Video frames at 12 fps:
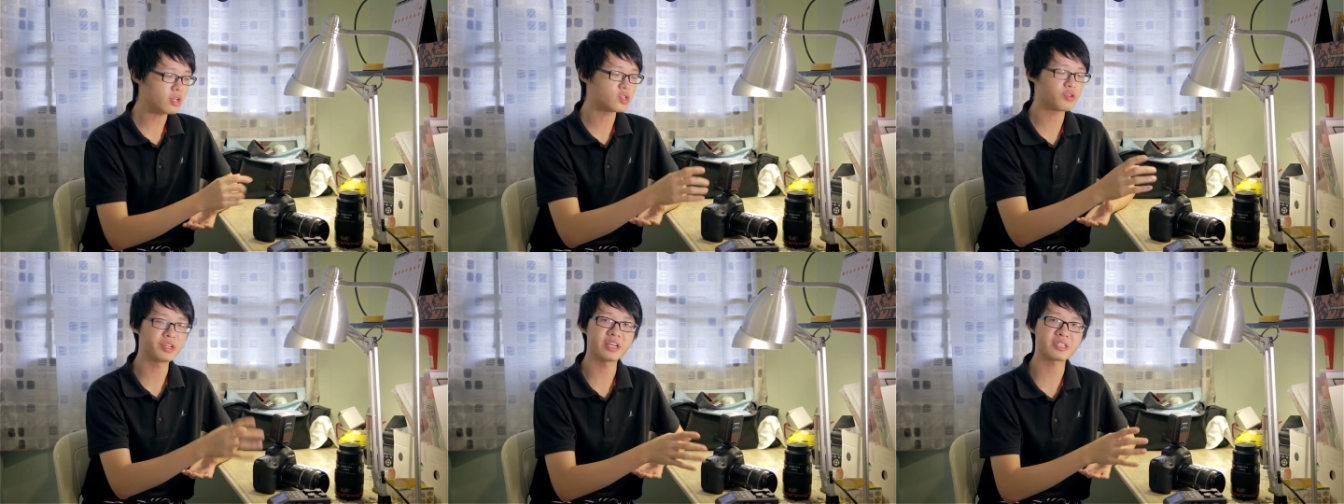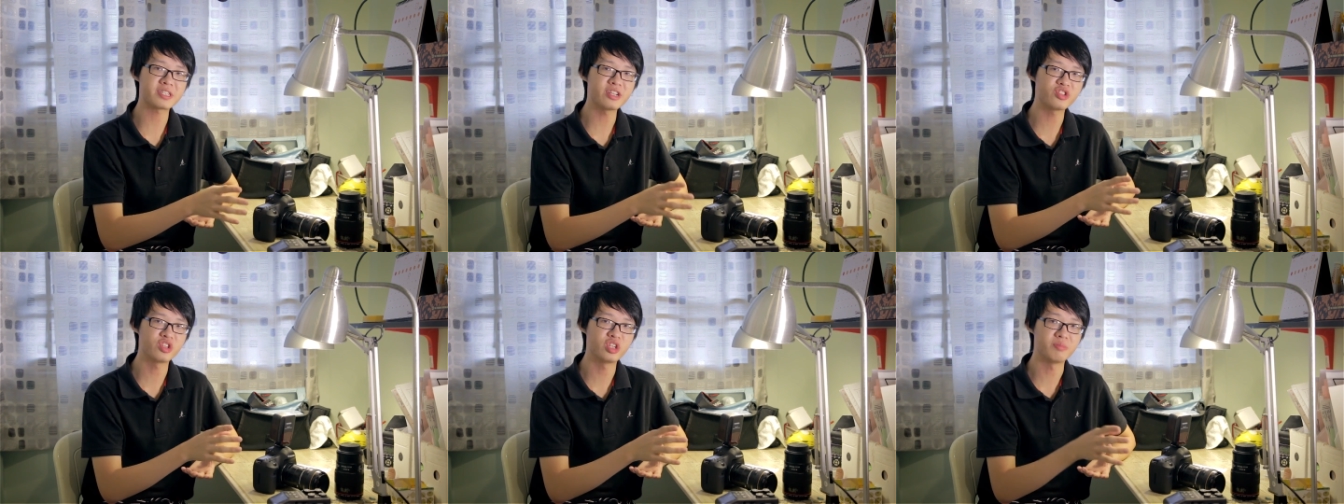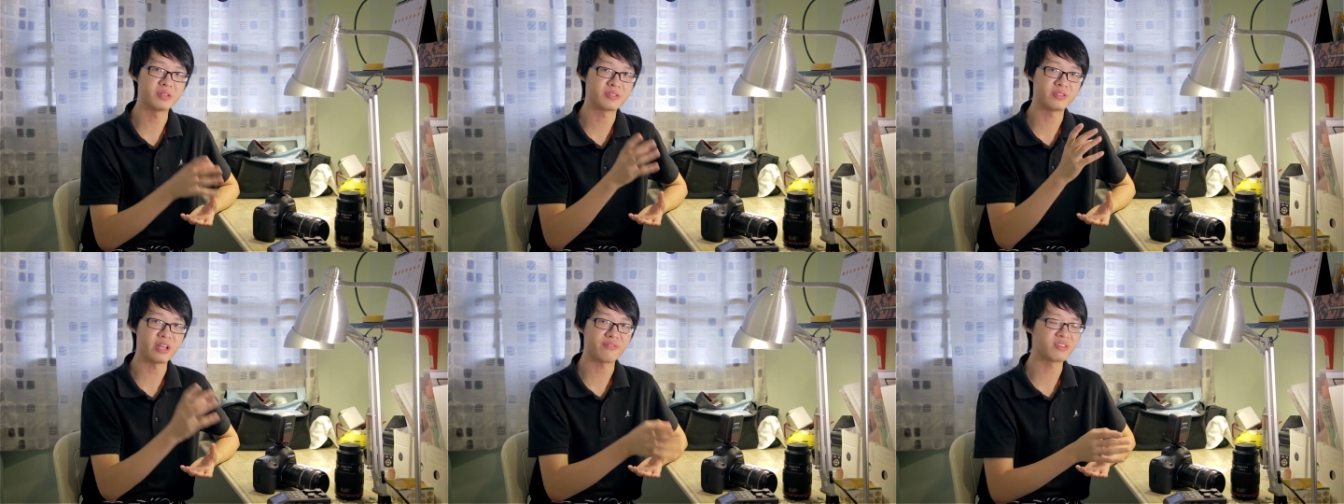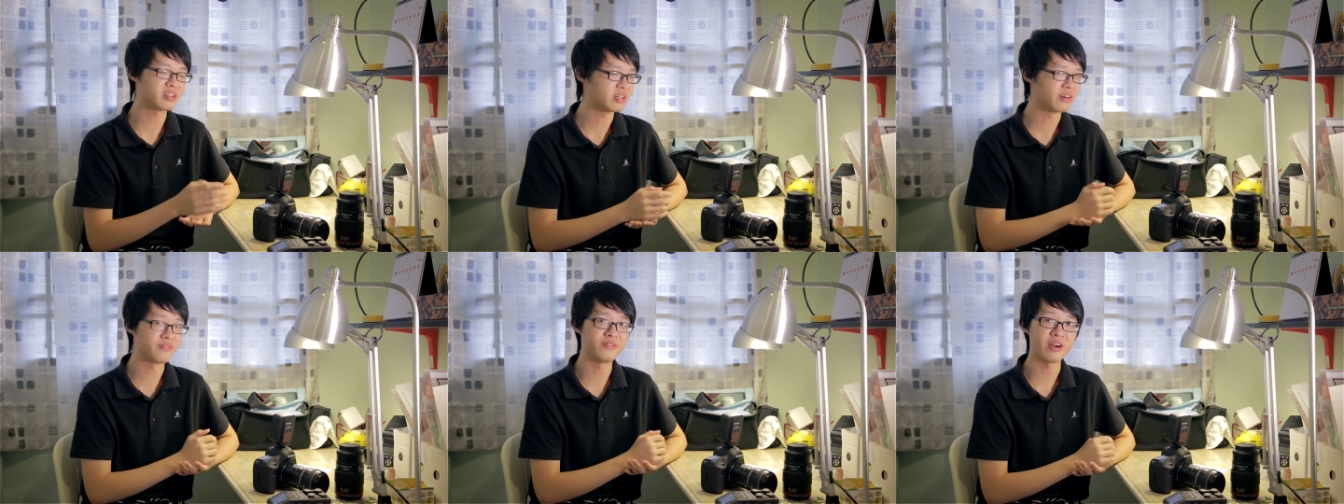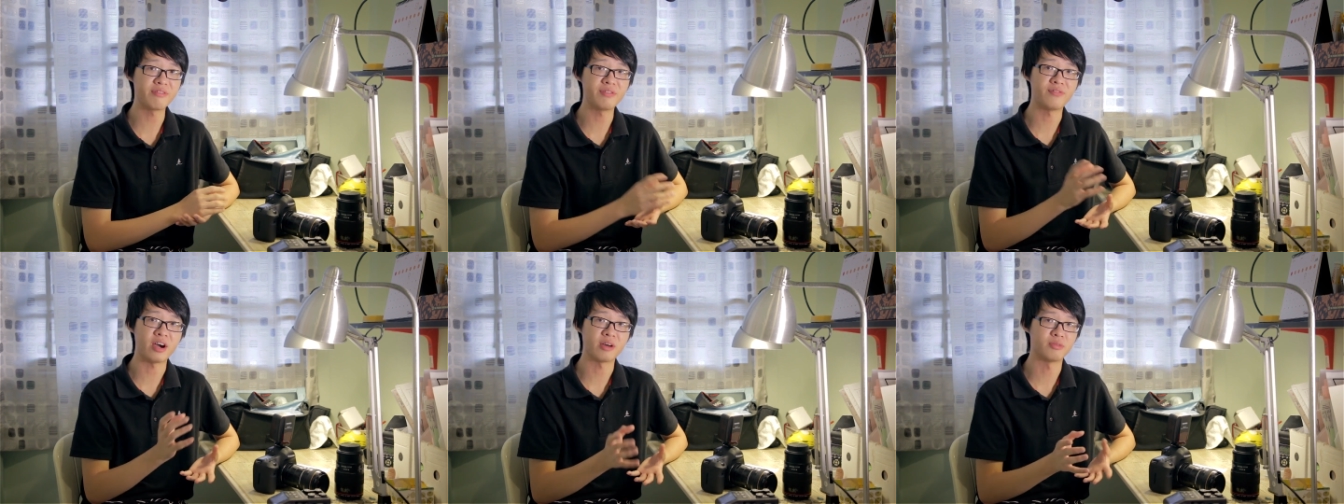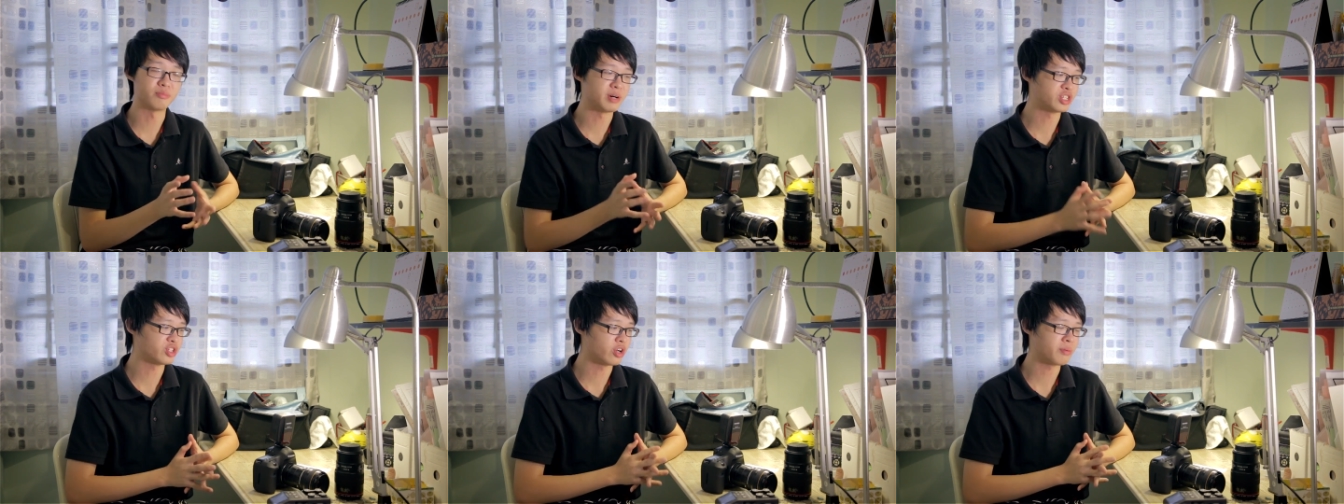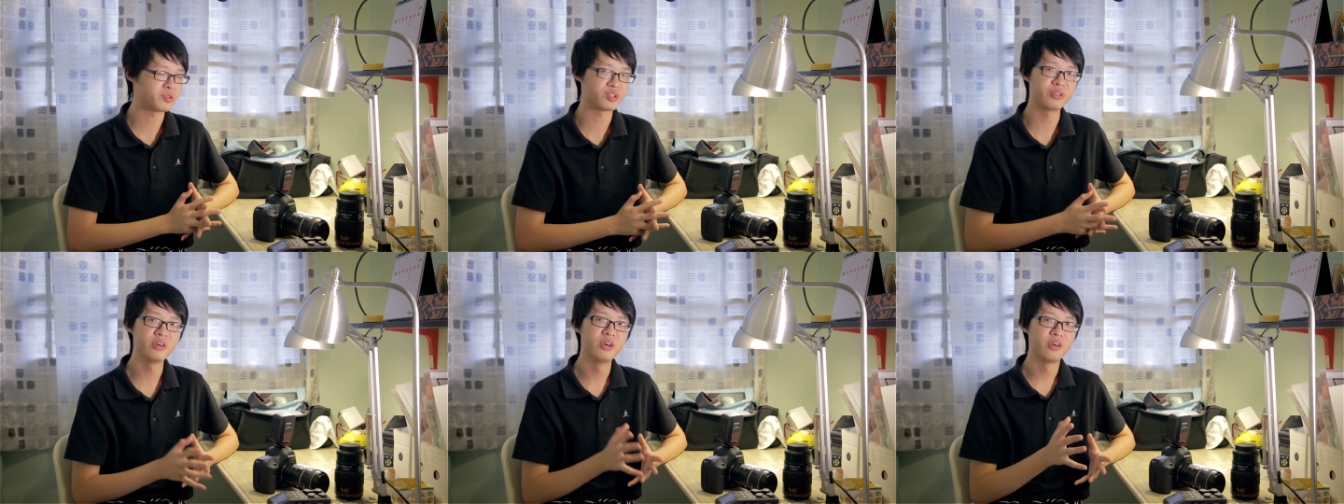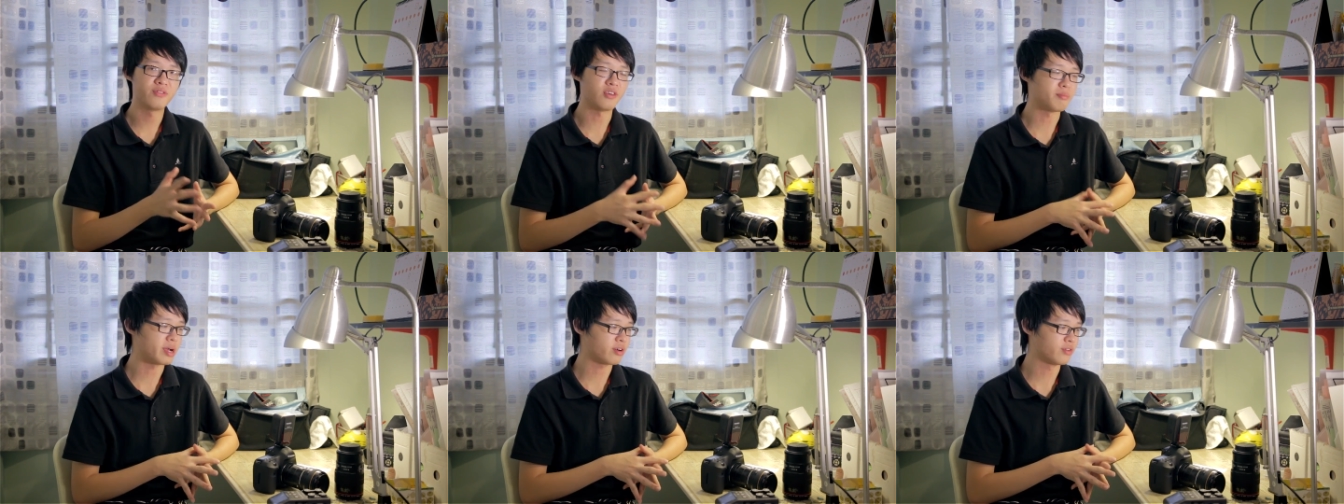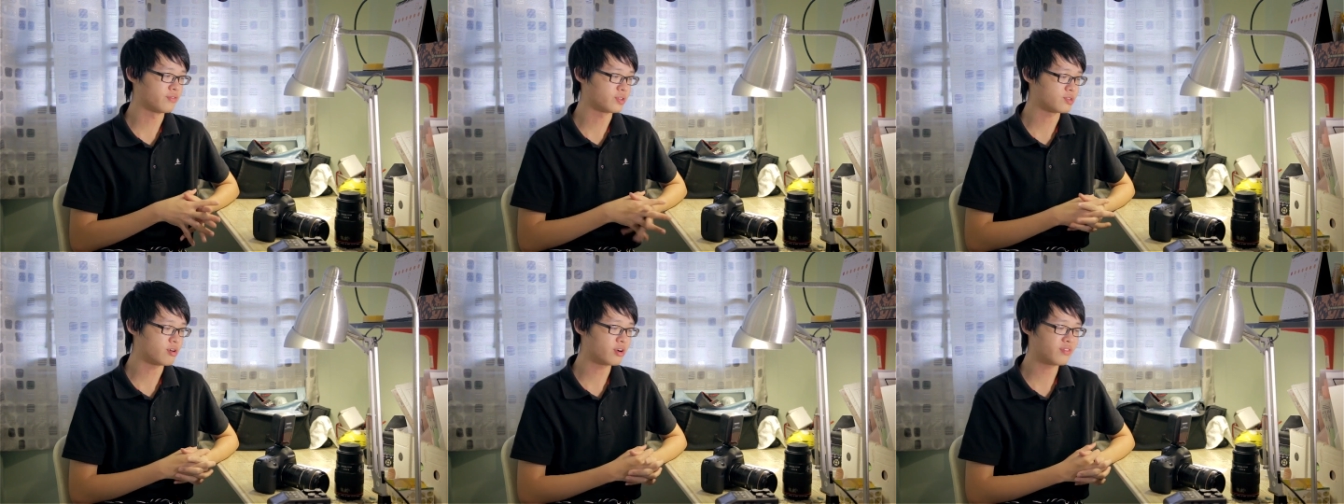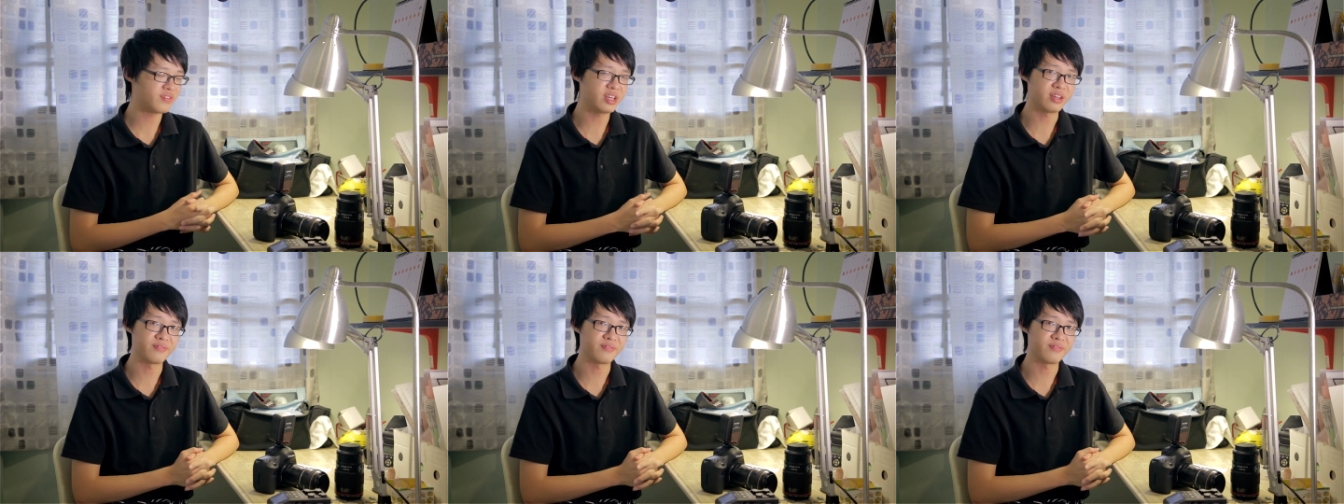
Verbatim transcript: So an extension tube is definitely a very viable budget option for macro photography.